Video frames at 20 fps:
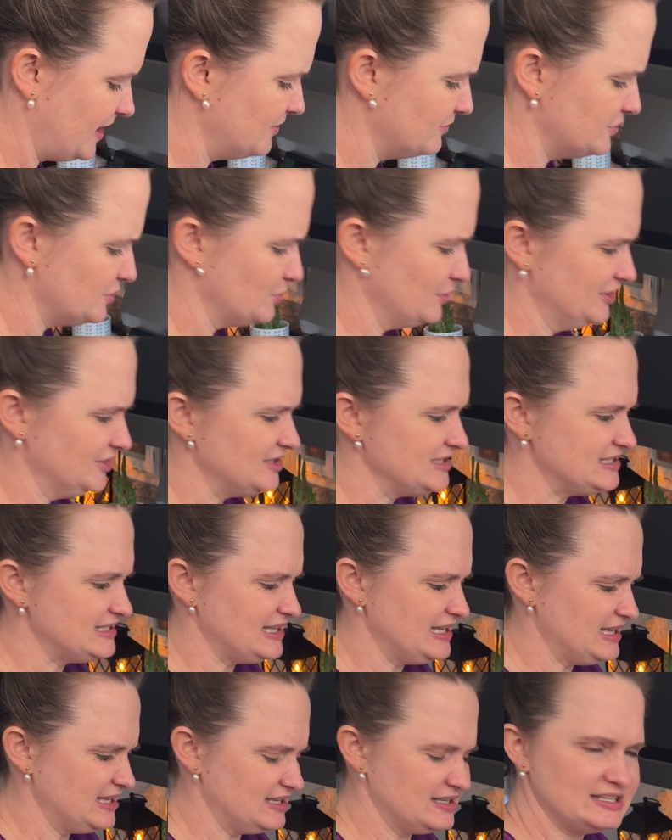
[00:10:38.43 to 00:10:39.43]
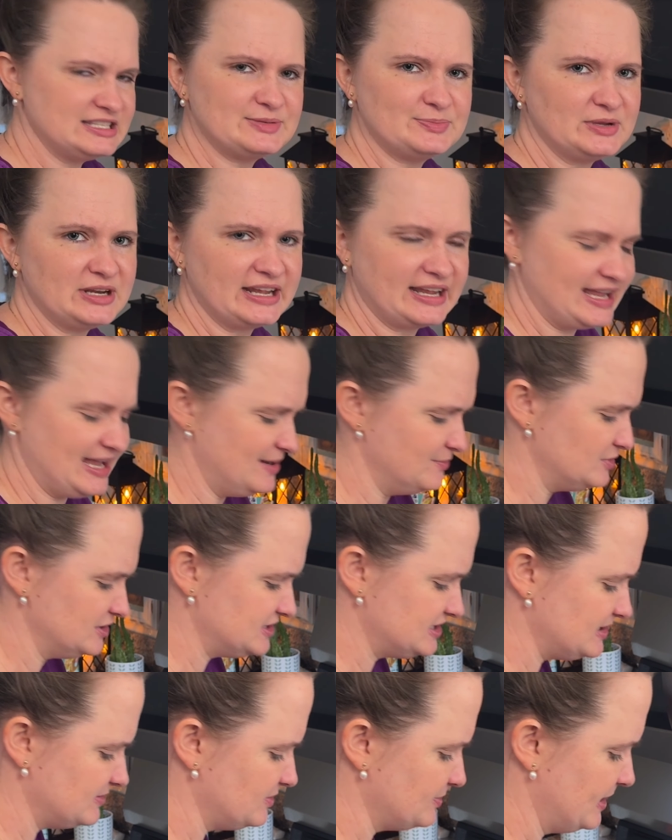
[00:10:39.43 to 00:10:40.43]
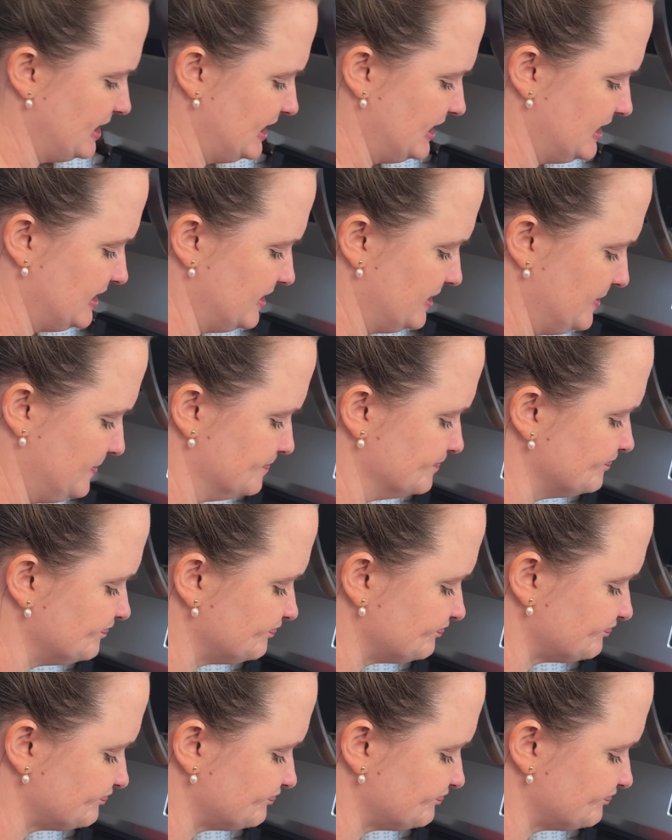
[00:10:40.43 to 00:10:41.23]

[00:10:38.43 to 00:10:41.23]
I don't know what this thing is, but it came with some of my